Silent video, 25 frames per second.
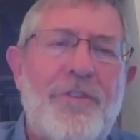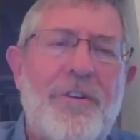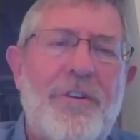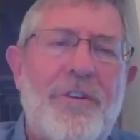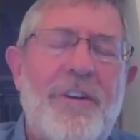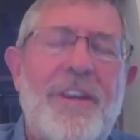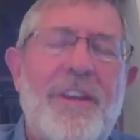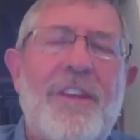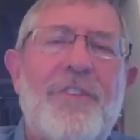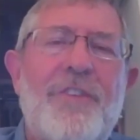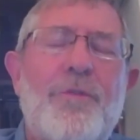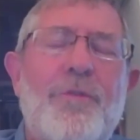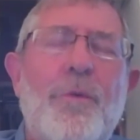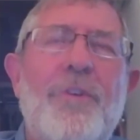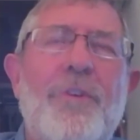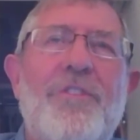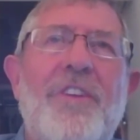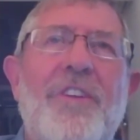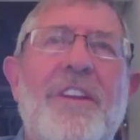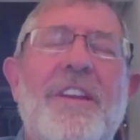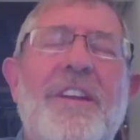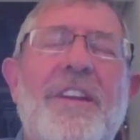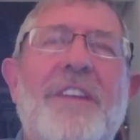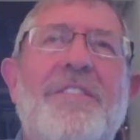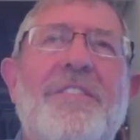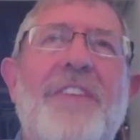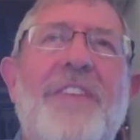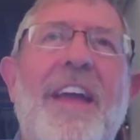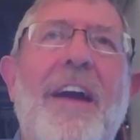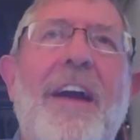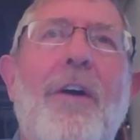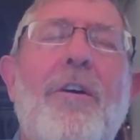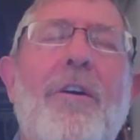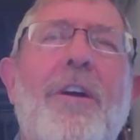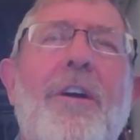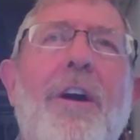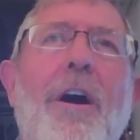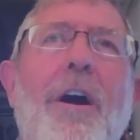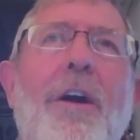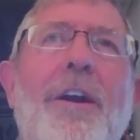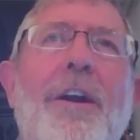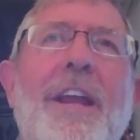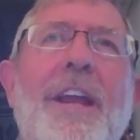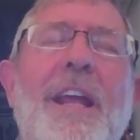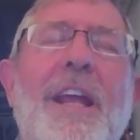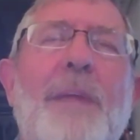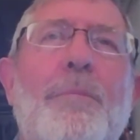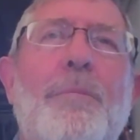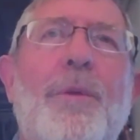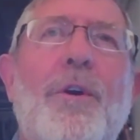to this was in the Dale
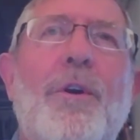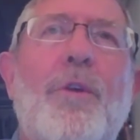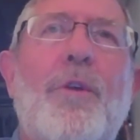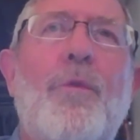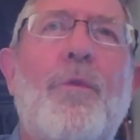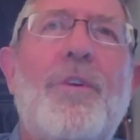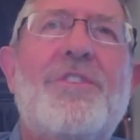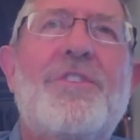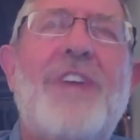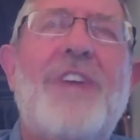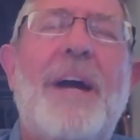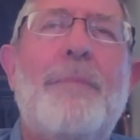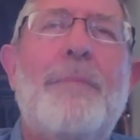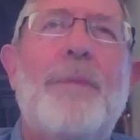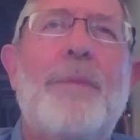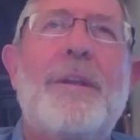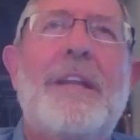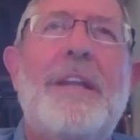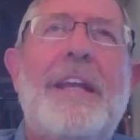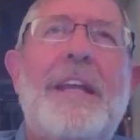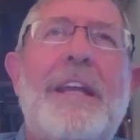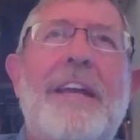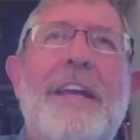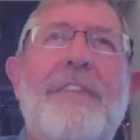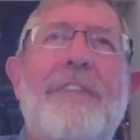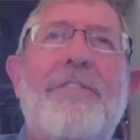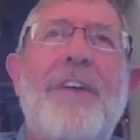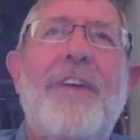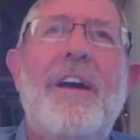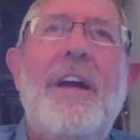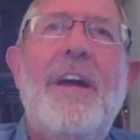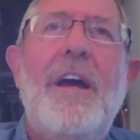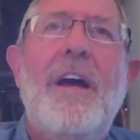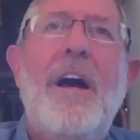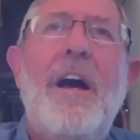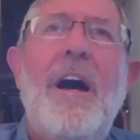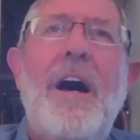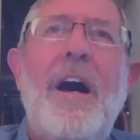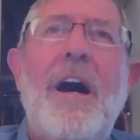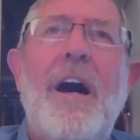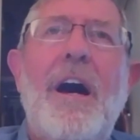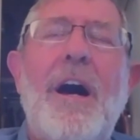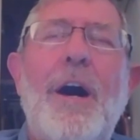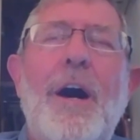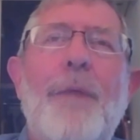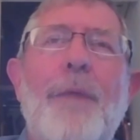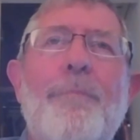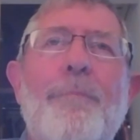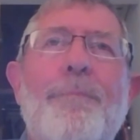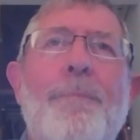Carnegie book, which I believe
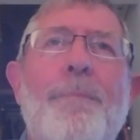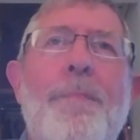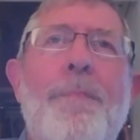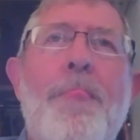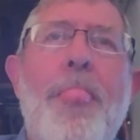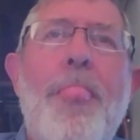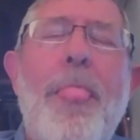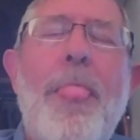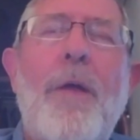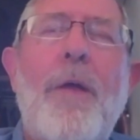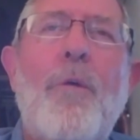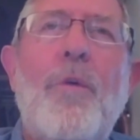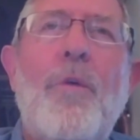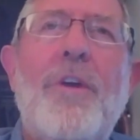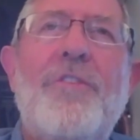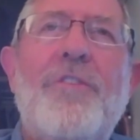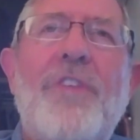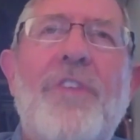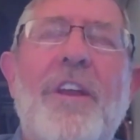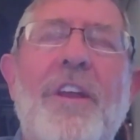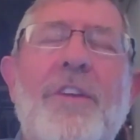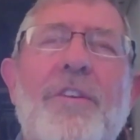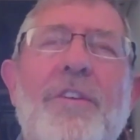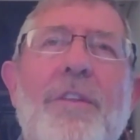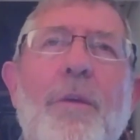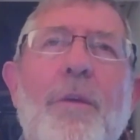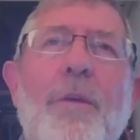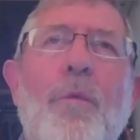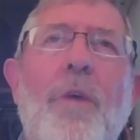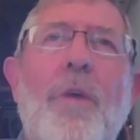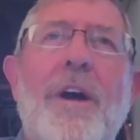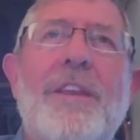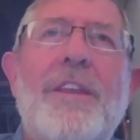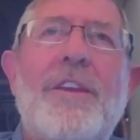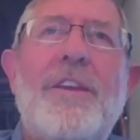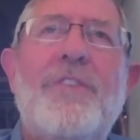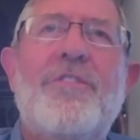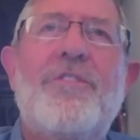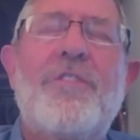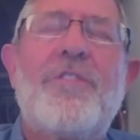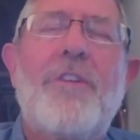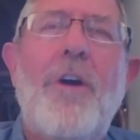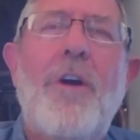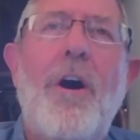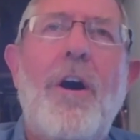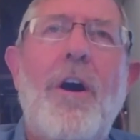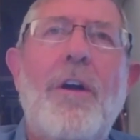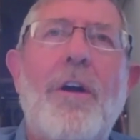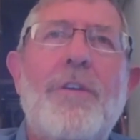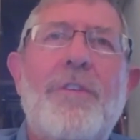is the one that's
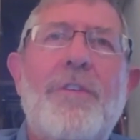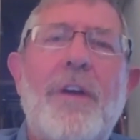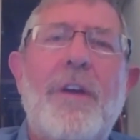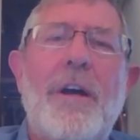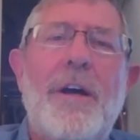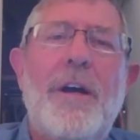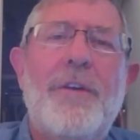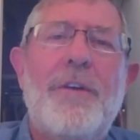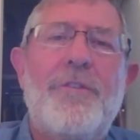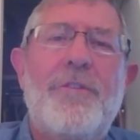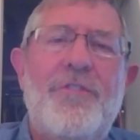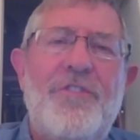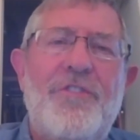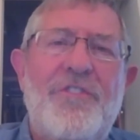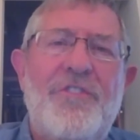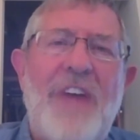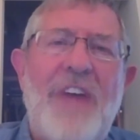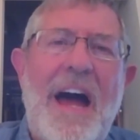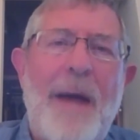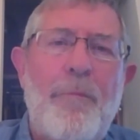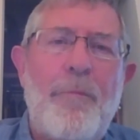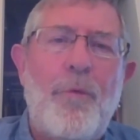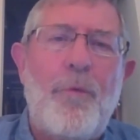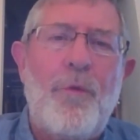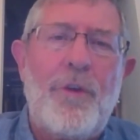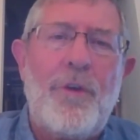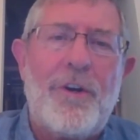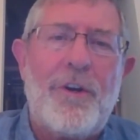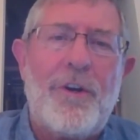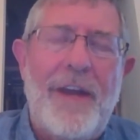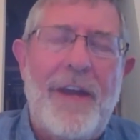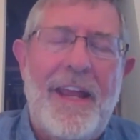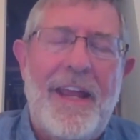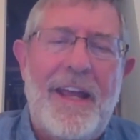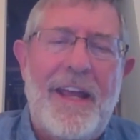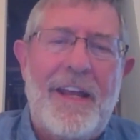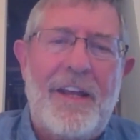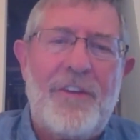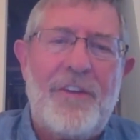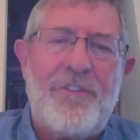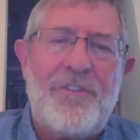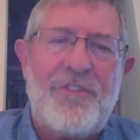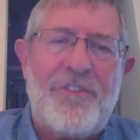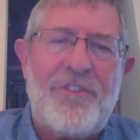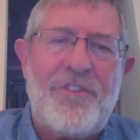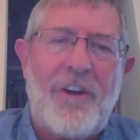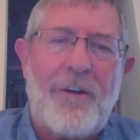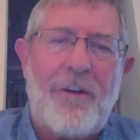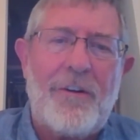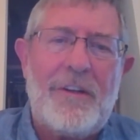called Stop Worrying and
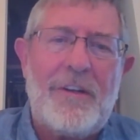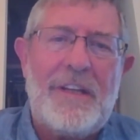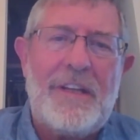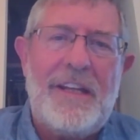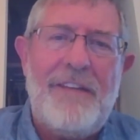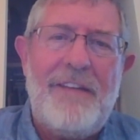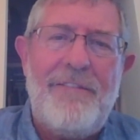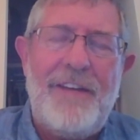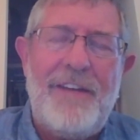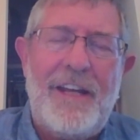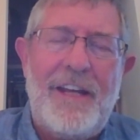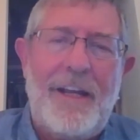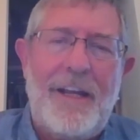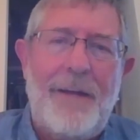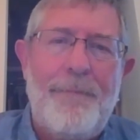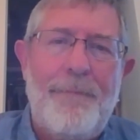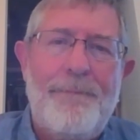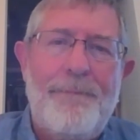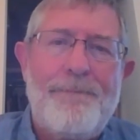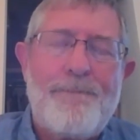Start Living.